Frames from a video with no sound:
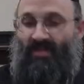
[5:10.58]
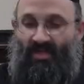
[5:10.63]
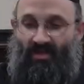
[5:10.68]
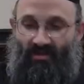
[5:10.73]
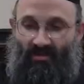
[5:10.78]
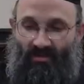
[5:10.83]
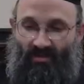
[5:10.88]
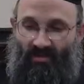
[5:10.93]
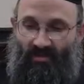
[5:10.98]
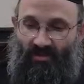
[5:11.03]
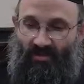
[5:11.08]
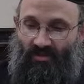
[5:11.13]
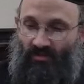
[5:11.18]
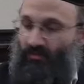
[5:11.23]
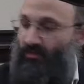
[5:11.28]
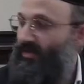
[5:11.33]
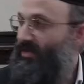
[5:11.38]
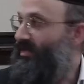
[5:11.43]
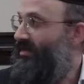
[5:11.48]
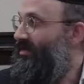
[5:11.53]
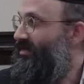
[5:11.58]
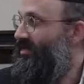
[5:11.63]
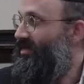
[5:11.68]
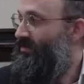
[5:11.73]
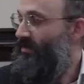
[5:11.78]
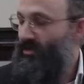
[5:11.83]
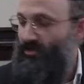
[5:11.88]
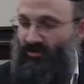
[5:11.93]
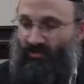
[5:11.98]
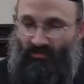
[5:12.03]
these three
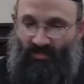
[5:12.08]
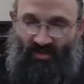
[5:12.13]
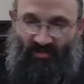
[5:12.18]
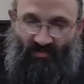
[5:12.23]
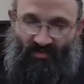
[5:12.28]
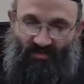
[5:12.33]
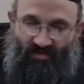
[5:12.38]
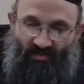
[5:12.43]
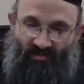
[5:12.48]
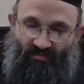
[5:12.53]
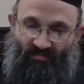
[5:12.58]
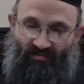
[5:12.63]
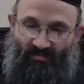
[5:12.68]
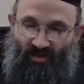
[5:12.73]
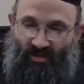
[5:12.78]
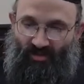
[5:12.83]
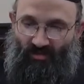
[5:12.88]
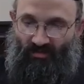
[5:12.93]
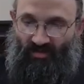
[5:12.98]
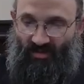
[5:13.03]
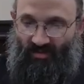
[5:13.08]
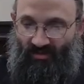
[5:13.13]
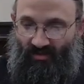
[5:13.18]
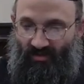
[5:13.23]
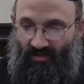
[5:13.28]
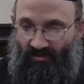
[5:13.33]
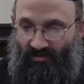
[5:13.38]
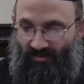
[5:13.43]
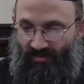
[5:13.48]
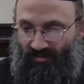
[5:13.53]
special mitzvahs of Nashim
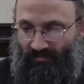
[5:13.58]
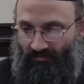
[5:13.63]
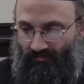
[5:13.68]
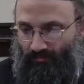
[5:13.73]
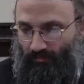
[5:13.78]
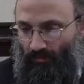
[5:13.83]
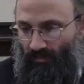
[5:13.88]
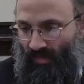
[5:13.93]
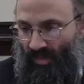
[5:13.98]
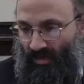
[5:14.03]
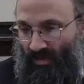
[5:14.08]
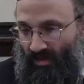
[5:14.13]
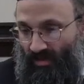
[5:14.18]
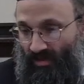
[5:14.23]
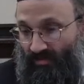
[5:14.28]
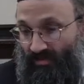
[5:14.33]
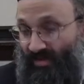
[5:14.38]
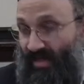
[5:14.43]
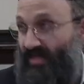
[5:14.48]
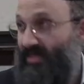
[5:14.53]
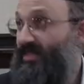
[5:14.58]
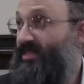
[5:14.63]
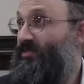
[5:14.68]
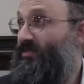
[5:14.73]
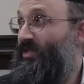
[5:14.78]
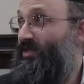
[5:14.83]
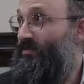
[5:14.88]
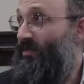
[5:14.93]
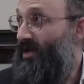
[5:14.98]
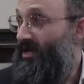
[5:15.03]
Tzidkanios. So that's this
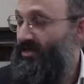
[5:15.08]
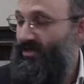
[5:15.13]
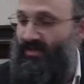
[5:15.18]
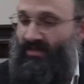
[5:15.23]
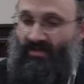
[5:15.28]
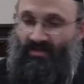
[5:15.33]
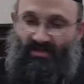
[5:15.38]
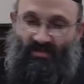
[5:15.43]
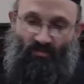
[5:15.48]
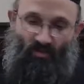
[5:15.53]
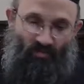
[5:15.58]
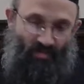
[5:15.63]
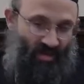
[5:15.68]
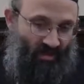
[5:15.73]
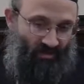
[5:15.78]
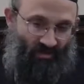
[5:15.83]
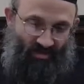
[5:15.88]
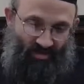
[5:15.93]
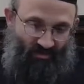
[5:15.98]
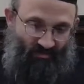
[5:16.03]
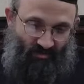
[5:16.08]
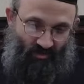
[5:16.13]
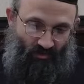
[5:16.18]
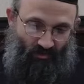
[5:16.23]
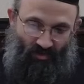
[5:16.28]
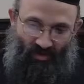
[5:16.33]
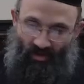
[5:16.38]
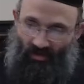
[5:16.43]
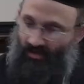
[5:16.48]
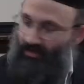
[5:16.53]
week's Pasha, and so in Mela, it's a
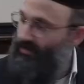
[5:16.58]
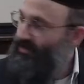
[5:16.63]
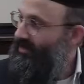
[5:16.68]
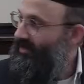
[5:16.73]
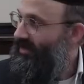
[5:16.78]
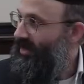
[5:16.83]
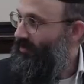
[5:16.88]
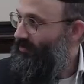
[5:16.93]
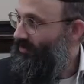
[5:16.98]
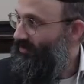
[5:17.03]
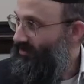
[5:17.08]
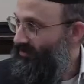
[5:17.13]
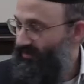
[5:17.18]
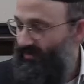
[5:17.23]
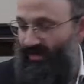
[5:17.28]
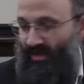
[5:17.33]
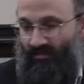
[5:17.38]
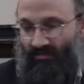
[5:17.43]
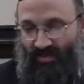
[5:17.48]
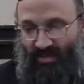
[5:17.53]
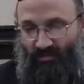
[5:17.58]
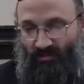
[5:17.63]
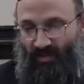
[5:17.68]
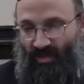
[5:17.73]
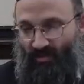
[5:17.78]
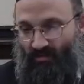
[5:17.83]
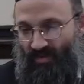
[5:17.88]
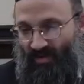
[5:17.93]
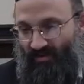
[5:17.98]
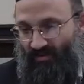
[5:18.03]
very opportune time to
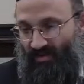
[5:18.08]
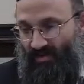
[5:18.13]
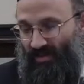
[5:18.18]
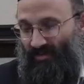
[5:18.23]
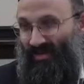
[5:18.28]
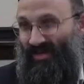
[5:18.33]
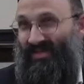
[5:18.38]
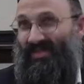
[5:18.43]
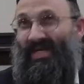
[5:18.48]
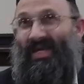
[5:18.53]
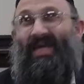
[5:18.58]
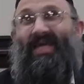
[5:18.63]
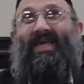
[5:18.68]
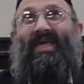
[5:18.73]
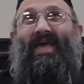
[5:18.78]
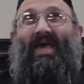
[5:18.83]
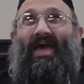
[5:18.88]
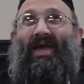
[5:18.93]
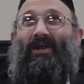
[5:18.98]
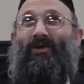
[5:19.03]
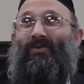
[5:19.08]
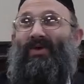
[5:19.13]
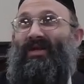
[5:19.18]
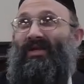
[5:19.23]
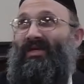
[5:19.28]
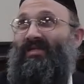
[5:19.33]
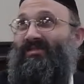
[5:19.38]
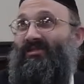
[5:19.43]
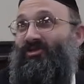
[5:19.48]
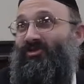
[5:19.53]
speak about these things. And
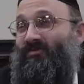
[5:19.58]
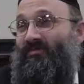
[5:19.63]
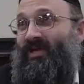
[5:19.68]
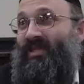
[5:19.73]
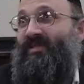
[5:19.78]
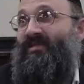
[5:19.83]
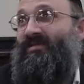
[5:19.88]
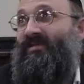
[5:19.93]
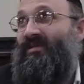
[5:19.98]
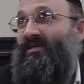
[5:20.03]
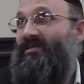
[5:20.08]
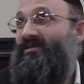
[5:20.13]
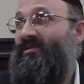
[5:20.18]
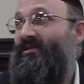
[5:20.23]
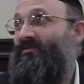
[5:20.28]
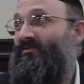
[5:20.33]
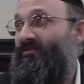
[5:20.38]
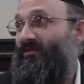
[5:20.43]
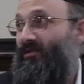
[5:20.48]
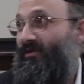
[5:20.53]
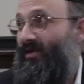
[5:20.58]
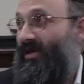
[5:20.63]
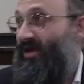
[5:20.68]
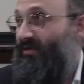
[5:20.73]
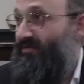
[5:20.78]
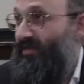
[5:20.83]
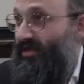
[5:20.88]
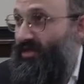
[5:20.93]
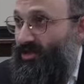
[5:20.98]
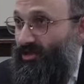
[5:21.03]
already it's a tremendous chizuk for
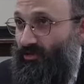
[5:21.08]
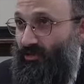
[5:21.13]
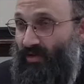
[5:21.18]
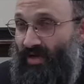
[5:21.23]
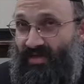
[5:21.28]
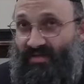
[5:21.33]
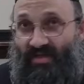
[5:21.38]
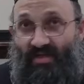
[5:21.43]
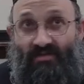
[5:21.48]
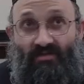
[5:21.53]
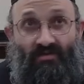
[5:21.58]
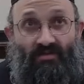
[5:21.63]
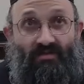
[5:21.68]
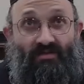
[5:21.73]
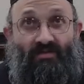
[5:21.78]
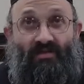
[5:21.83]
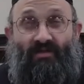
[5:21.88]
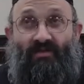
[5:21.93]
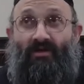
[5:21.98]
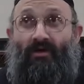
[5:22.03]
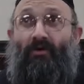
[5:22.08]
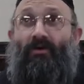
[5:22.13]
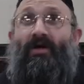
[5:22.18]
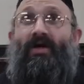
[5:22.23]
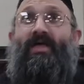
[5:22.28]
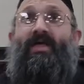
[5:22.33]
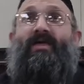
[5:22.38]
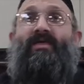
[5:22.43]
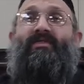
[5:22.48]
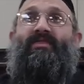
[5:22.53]
every Isha who has that tzchus to know
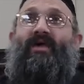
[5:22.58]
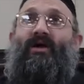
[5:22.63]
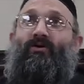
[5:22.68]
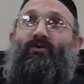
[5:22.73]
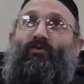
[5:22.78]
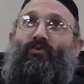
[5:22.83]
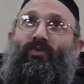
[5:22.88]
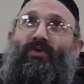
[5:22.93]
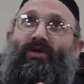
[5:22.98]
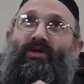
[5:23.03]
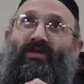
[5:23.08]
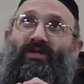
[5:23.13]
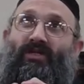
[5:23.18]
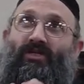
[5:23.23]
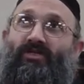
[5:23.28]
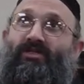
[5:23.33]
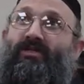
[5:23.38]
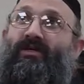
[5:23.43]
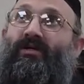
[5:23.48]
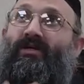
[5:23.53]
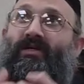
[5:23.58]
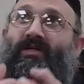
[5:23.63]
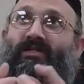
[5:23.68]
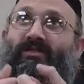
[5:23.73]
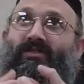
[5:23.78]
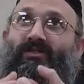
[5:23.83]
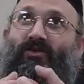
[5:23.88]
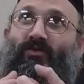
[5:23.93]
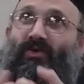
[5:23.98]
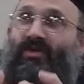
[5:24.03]
that when an Isha
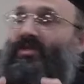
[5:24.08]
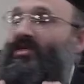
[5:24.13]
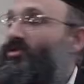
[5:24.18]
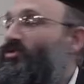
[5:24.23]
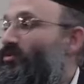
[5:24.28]
is doing these